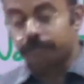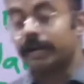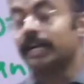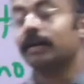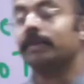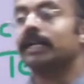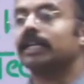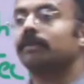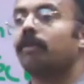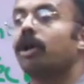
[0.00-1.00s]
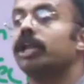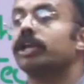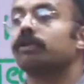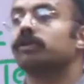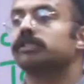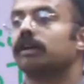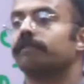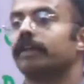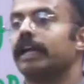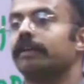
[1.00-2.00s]
fundamental molecules
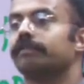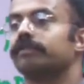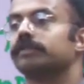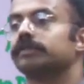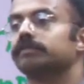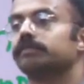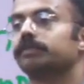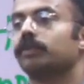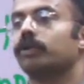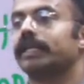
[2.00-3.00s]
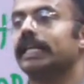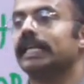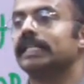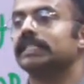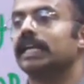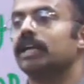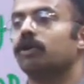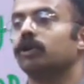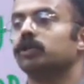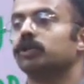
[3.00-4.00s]
of life, proteins and
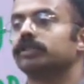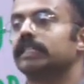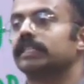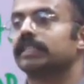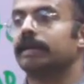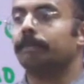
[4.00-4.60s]
all those things, the